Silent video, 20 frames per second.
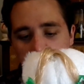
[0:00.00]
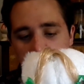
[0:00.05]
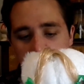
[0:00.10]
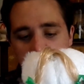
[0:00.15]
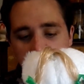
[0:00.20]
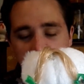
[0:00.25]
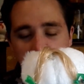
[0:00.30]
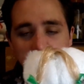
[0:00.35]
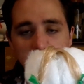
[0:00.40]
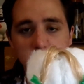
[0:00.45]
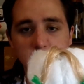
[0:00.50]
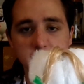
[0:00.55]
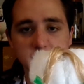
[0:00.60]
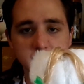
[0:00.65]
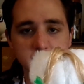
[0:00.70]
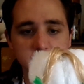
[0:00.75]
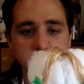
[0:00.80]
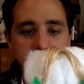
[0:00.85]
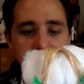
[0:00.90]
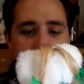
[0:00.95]

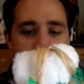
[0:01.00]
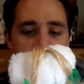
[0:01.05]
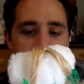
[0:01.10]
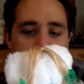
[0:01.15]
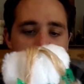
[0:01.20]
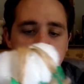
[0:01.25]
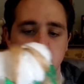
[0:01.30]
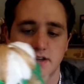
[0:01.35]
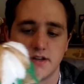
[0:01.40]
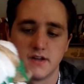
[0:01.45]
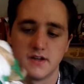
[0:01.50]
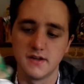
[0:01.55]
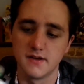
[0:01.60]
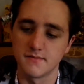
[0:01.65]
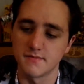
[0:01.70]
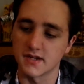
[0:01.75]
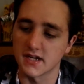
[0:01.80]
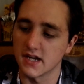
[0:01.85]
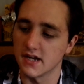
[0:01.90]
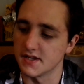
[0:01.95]
dress,
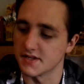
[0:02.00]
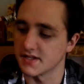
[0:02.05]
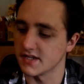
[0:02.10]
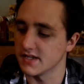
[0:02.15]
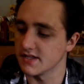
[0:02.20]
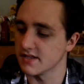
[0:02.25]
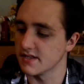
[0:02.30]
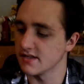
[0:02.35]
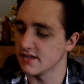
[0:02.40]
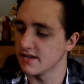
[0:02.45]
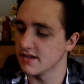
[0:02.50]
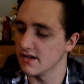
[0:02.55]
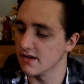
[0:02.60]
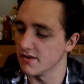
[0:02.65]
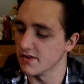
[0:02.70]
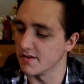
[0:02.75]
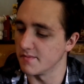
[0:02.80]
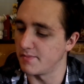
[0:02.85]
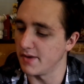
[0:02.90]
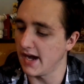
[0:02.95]
because on
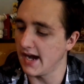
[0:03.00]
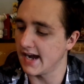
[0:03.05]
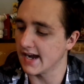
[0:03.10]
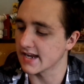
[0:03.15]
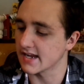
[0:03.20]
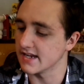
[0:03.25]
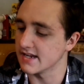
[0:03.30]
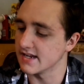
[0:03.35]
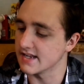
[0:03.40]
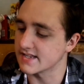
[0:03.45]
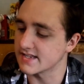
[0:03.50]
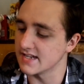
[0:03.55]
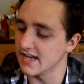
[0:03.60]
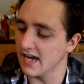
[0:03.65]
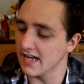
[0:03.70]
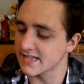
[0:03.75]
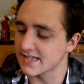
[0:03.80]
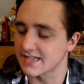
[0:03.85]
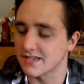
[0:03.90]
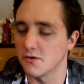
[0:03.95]
the back, it's
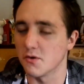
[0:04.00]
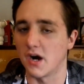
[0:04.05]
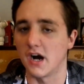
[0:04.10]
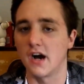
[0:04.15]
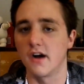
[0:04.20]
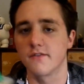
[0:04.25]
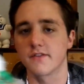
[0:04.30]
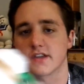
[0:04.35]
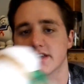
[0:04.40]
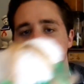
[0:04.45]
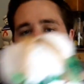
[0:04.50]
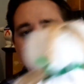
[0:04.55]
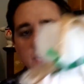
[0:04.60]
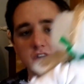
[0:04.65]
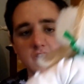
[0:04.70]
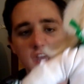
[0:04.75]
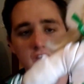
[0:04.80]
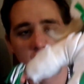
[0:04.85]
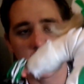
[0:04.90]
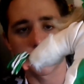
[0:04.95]
not so obvious on
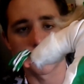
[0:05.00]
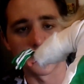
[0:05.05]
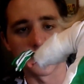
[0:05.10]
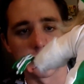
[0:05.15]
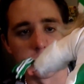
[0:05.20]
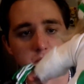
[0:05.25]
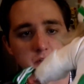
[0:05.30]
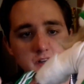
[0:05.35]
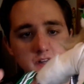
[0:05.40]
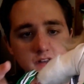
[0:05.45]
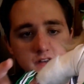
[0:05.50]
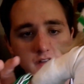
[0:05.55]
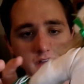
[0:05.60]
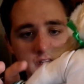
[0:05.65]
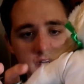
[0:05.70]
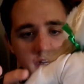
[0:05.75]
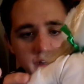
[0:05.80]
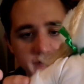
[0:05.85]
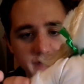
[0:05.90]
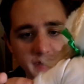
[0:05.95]
camera, but
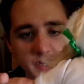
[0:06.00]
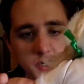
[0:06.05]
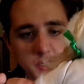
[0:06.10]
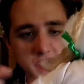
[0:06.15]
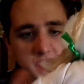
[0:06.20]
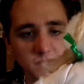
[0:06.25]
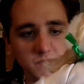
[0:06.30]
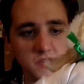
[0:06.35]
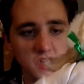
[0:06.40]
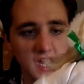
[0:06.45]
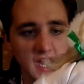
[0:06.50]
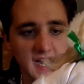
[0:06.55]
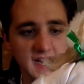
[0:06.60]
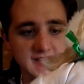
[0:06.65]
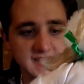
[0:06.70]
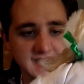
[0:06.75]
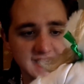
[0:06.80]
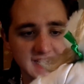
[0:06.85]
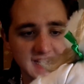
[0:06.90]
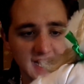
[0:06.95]
there are some light
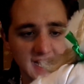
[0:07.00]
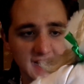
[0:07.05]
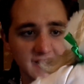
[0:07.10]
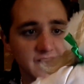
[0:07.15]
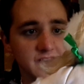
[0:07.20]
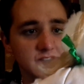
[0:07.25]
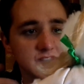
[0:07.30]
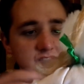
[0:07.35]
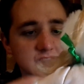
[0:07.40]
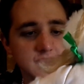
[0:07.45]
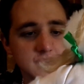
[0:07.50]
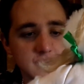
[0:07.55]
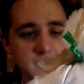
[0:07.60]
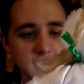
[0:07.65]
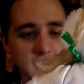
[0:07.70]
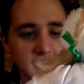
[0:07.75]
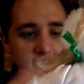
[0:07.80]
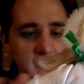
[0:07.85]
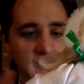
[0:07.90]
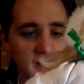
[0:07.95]
stains that
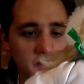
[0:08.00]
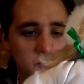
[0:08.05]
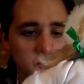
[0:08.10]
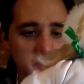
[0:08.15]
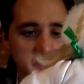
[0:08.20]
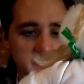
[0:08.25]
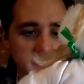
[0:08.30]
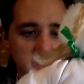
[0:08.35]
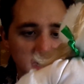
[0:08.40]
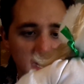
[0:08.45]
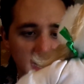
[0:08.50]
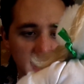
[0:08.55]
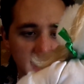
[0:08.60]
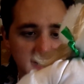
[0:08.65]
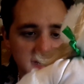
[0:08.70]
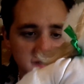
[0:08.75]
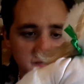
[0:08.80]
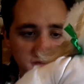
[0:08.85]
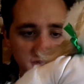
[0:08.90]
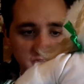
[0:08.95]
I wouldn't like
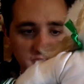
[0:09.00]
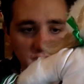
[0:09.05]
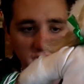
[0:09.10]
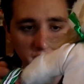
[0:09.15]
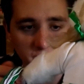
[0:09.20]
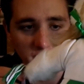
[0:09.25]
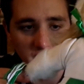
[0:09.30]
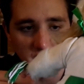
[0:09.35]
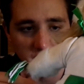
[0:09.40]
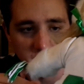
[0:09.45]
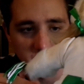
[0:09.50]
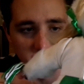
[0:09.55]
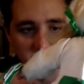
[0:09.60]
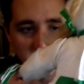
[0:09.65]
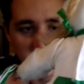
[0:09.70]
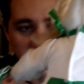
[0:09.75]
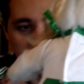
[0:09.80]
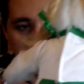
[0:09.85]
to be there. I'd rather them not